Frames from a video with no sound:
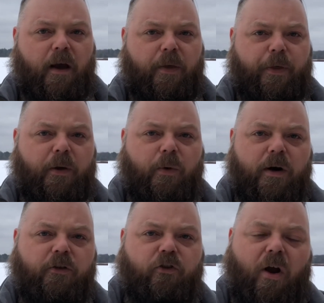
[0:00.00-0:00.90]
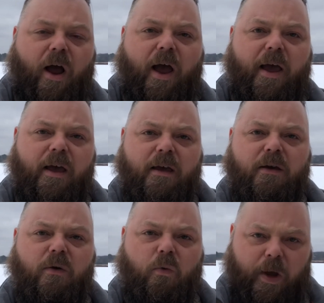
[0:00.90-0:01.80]
I think we're going to try
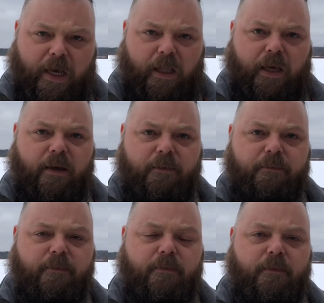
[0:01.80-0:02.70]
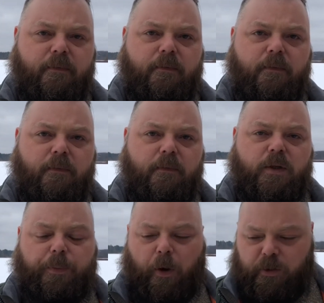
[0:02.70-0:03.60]
weekly
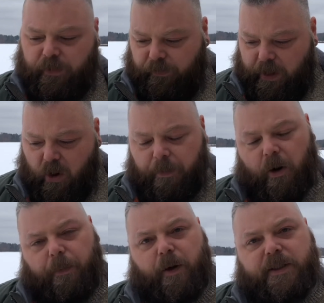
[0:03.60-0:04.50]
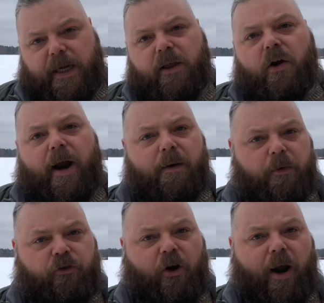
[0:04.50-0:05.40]
to post a video about a particular
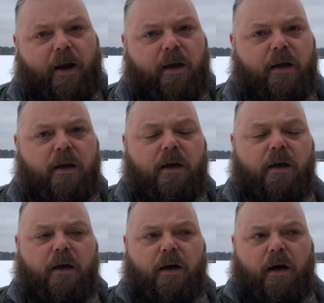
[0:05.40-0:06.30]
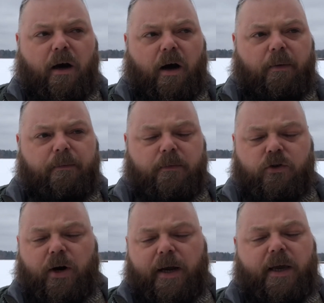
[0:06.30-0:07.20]
animal track.
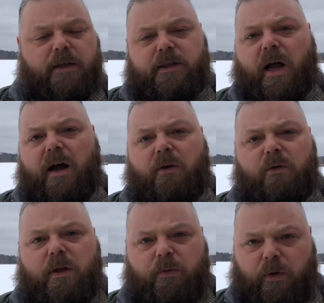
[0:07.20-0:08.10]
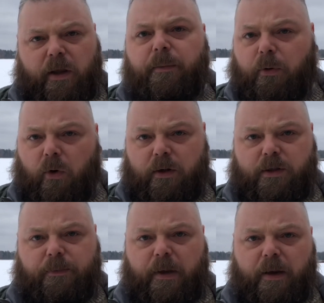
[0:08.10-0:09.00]
Tracking is not only really important
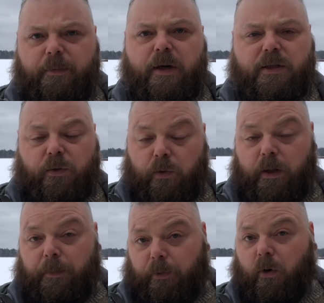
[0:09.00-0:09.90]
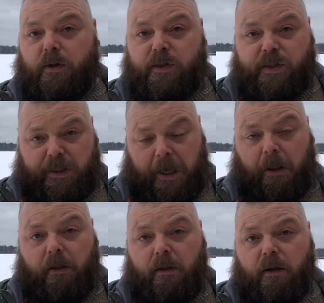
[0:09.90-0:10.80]
to me, but it's a really important skill.